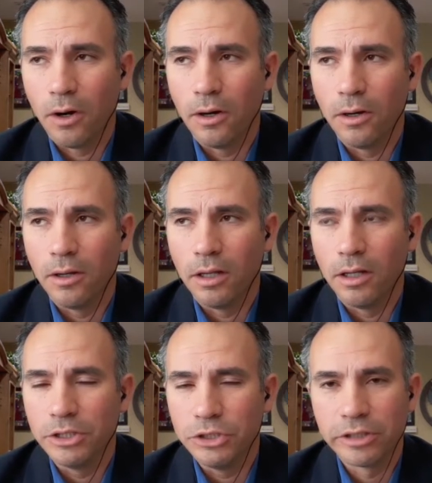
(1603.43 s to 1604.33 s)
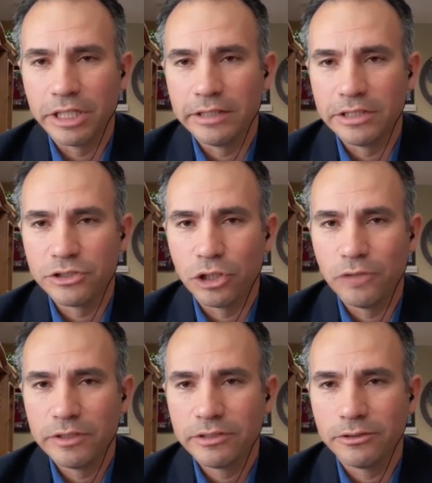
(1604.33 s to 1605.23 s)
are you going to get the
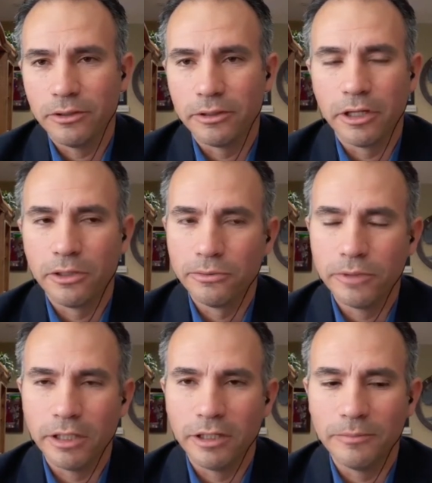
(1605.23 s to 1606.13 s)
service or no?